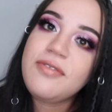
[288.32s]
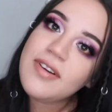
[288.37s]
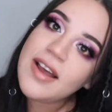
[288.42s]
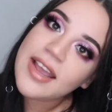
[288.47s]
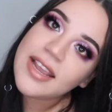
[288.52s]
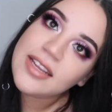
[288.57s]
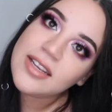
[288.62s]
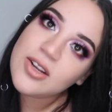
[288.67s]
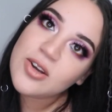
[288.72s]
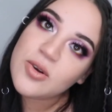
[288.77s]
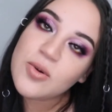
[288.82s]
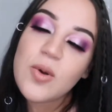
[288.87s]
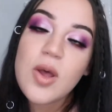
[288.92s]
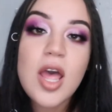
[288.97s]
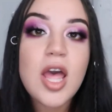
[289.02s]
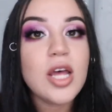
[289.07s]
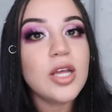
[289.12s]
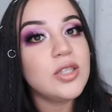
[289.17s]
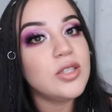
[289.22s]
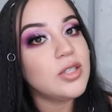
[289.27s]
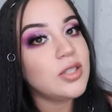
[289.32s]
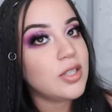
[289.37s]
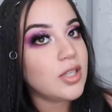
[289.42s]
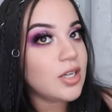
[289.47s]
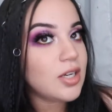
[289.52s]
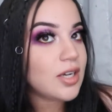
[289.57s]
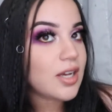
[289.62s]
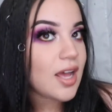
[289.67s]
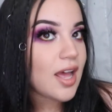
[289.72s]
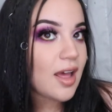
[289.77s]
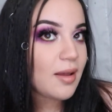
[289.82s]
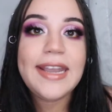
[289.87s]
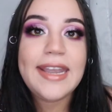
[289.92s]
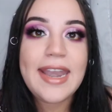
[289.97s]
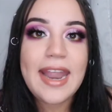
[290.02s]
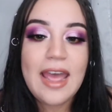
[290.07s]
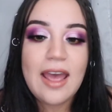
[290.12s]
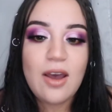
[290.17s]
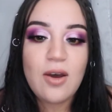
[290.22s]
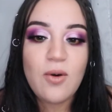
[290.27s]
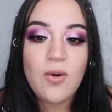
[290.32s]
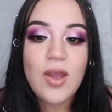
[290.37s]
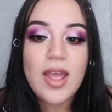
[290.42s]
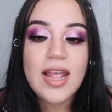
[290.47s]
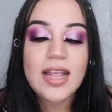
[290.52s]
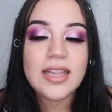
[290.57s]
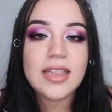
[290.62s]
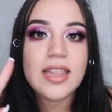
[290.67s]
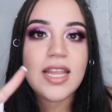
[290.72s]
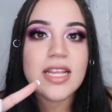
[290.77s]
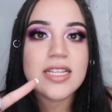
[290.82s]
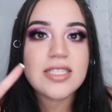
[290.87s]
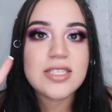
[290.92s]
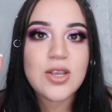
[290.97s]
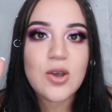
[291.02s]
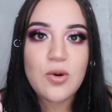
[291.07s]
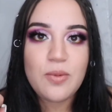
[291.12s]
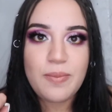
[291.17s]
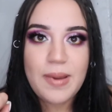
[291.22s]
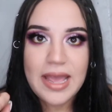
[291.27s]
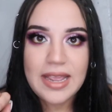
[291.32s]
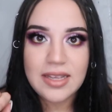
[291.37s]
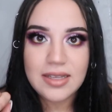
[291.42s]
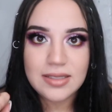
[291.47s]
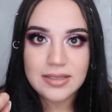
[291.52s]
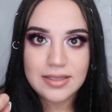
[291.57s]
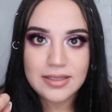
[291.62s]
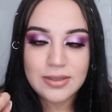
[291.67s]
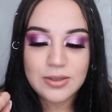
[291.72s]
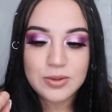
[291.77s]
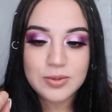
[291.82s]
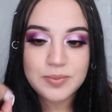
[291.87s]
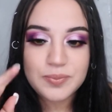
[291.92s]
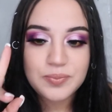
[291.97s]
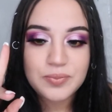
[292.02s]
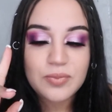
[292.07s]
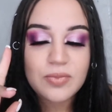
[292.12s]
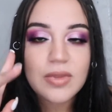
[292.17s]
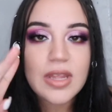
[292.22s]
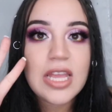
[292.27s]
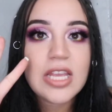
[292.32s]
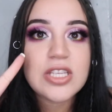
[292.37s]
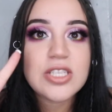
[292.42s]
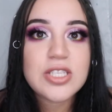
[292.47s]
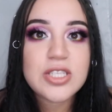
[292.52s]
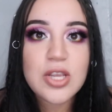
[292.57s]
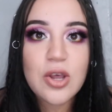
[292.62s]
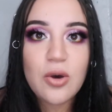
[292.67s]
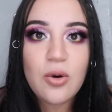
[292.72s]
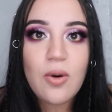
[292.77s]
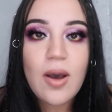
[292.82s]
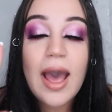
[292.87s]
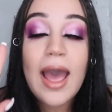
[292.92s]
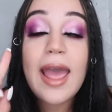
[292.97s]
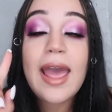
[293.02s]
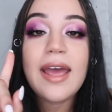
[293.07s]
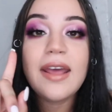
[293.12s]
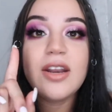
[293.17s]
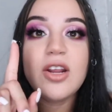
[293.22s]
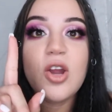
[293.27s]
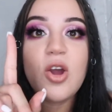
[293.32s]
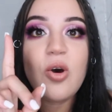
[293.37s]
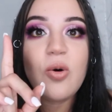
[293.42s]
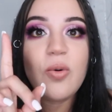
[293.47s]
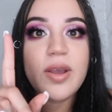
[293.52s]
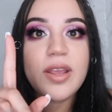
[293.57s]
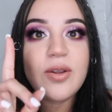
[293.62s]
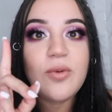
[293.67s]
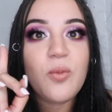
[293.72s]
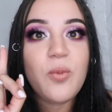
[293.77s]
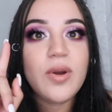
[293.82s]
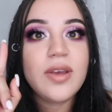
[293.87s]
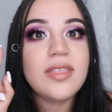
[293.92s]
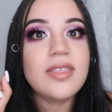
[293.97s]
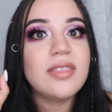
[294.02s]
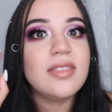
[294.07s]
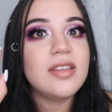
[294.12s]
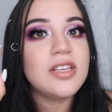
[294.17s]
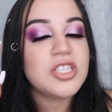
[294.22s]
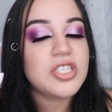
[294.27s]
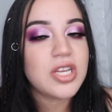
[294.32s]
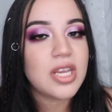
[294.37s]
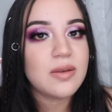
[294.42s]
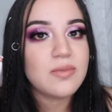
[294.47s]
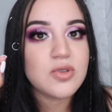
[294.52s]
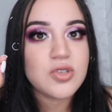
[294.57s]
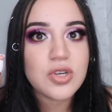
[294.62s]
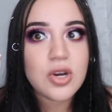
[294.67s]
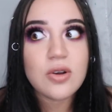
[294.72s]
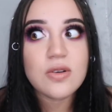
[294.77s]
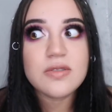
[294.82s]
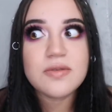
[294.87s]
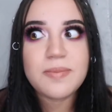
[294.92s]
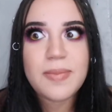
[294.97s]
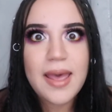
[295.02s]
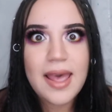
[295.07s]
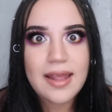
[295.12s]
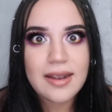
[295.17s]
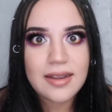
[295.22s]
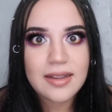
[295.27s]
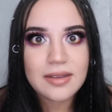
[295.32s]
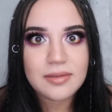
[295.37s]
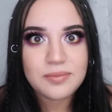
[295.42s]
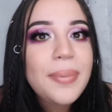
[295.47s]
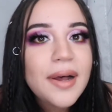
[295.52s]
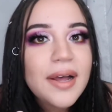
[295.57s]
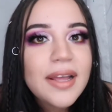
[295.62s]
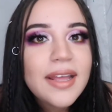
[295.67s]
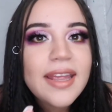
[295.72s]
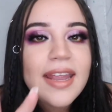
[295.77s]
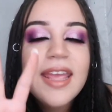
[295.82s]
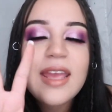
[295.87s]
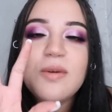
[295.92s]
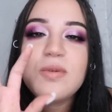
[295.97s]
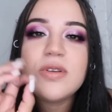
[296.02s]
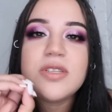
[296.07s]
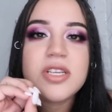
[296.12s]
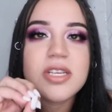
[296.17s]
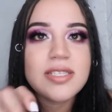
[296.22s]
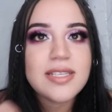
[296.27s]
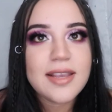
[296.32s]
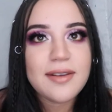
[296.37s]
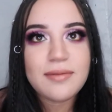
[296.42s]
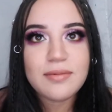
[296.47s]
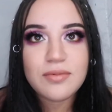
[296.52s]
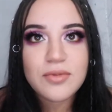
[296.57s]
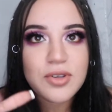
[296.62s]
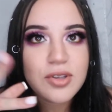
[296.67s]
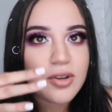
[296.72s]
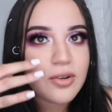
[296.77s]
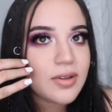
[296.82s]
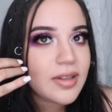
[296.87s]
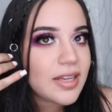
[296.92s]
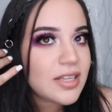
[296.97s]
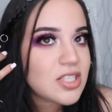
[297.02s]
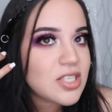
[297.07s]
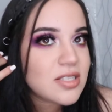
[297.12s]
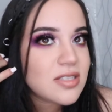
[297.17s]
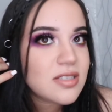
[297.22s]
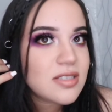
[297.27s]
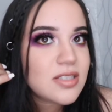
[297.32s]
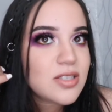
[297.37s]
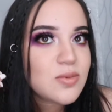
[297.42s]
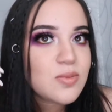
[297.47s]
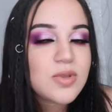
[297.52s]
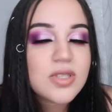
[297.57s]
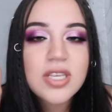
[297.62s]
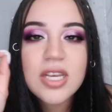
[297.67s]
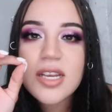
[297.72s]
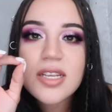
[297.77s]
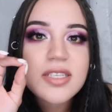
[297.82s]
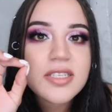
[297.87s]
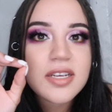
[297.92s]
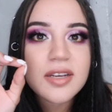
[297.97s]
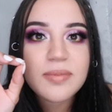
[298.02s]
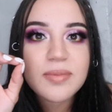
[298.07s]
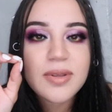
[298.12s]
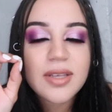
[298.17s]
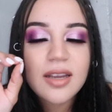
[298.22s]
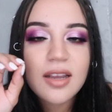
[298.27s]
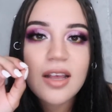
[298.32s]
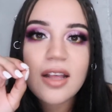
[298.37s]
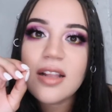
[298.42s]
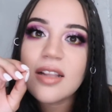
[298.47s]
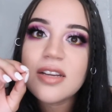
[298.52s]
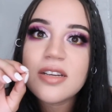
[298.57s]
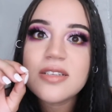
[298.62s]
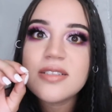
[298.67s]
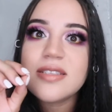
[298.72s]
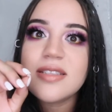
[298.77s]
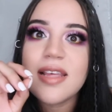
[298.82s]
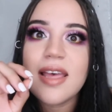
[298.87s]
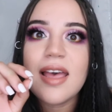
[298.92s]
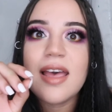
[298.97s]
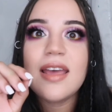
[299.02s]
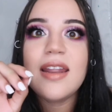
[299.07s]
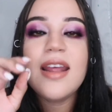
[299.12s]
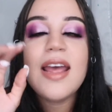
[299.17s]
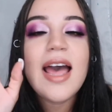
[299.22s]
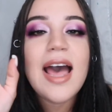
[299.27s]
final look. Now let's go back a little. So I had to go in with the James Charles palette, but it was just like, you know, like just to touch up the colors that